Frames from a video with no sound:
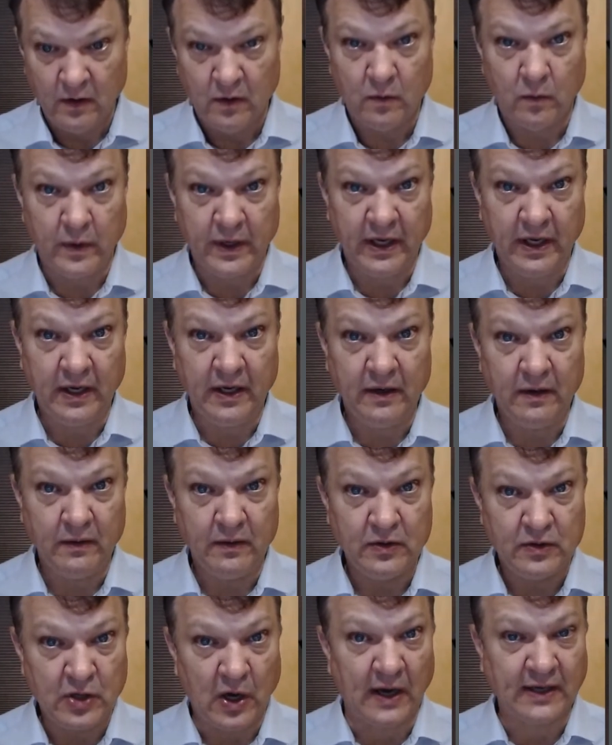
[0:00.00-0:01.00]
we
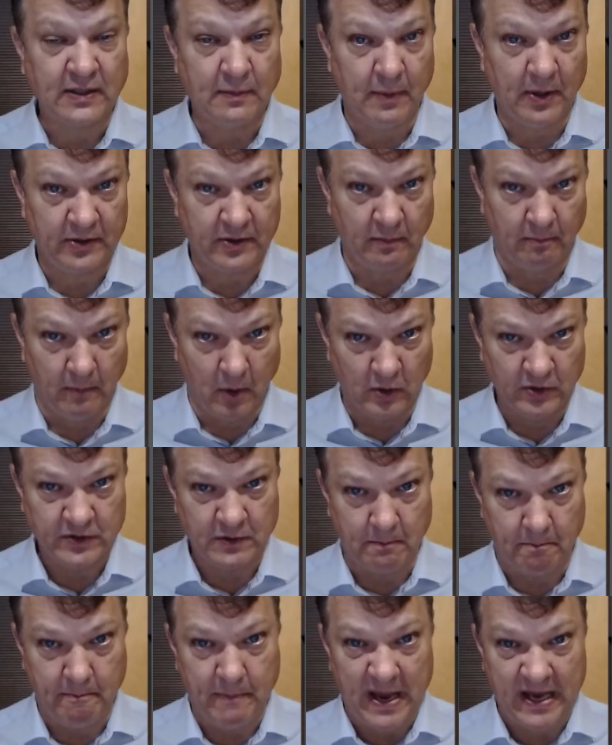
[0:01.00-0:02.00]
talked about the
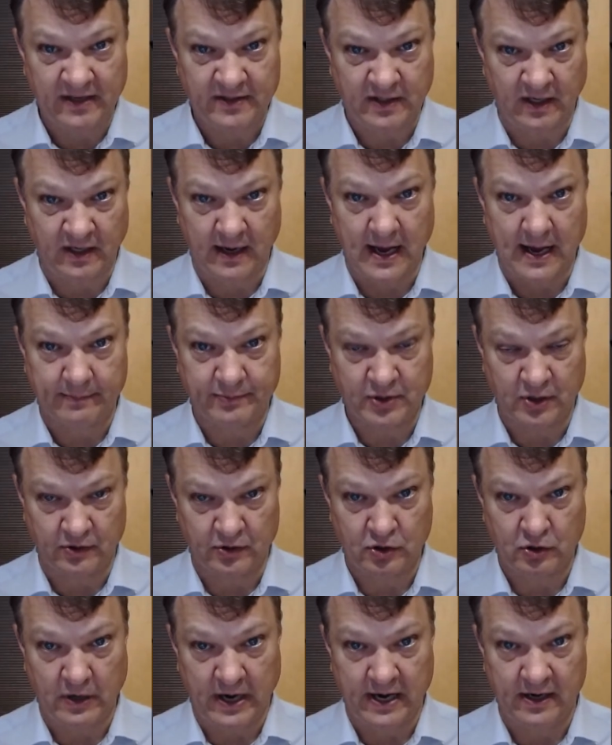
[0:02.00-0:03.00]
most basic option
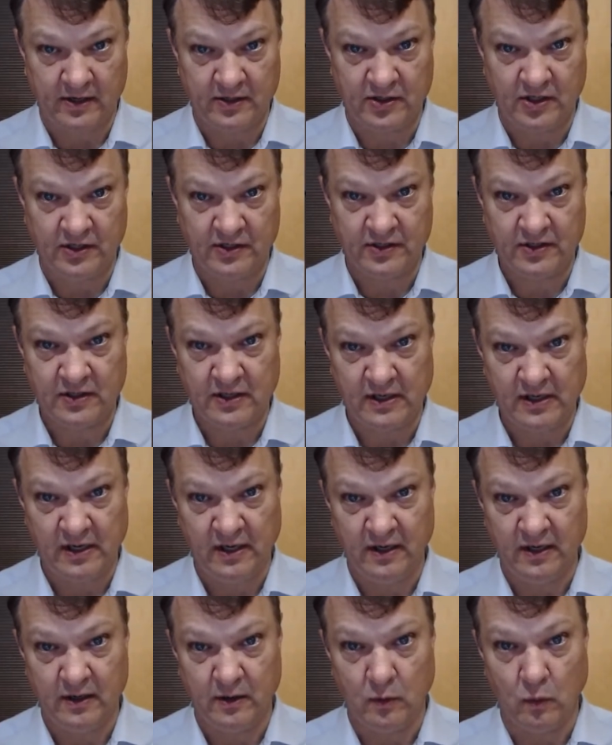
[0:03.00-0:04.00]
strategies
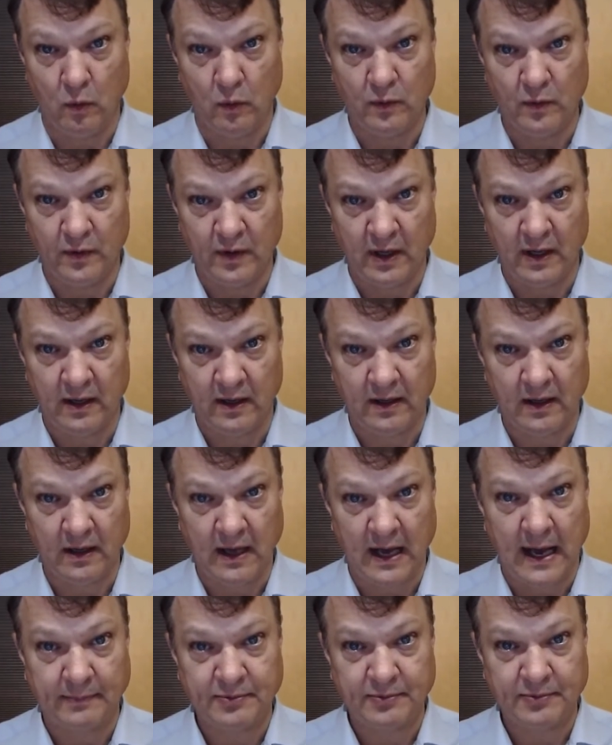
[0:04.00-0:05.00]
in
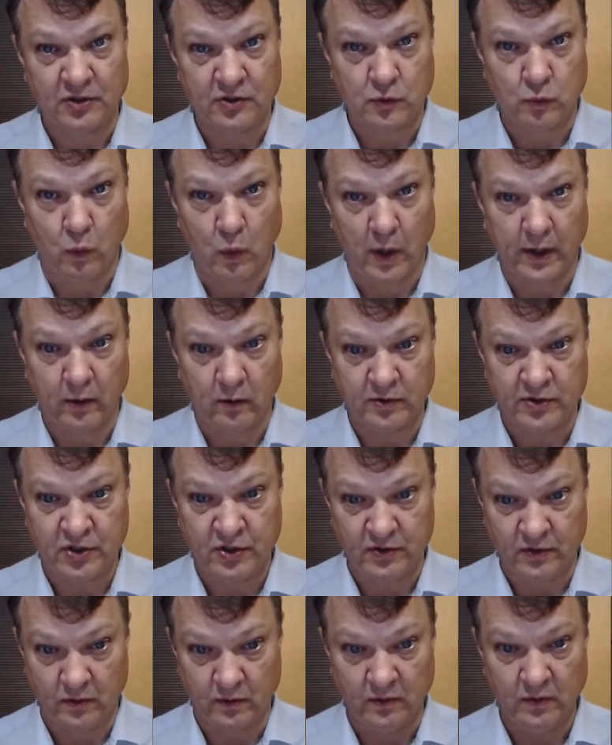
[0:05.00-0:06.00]
options
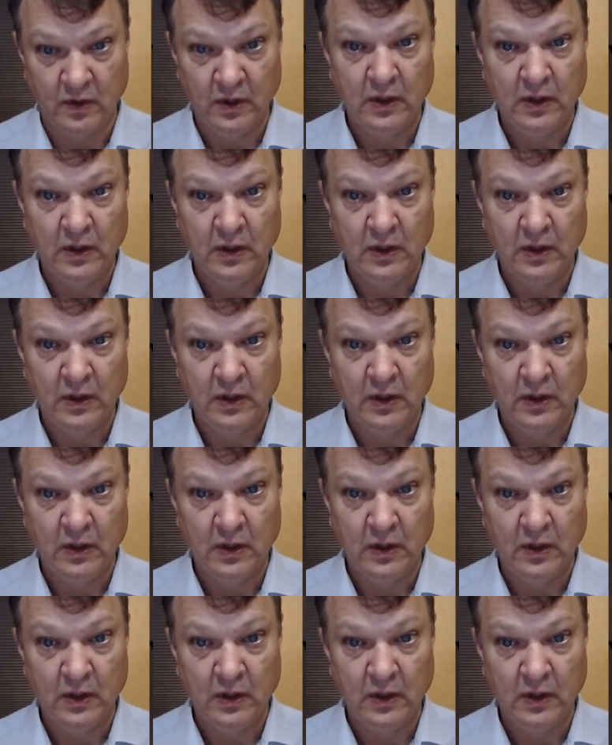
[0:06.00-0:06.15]
102.